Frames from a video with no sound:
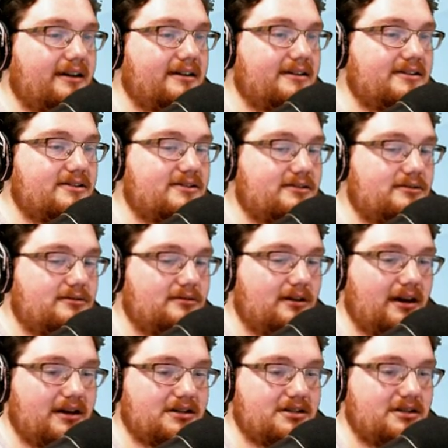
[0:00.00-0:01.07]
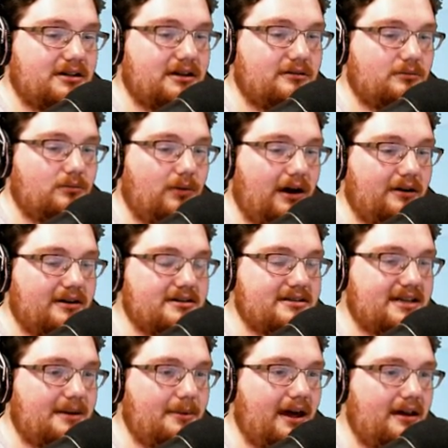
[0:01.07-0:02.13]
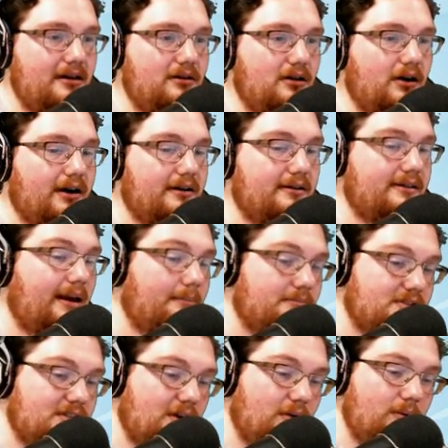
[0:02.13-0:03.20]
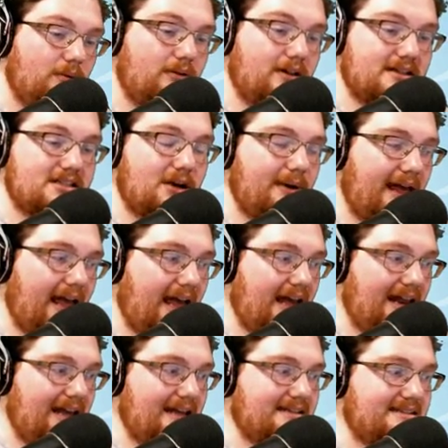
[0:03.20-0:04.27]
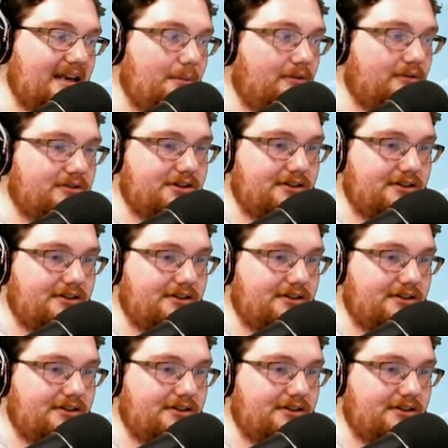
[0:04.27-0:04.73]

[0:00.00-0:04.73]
is actually, wow, did I skip ahead? All right, yeah, so let's go ahead and skip over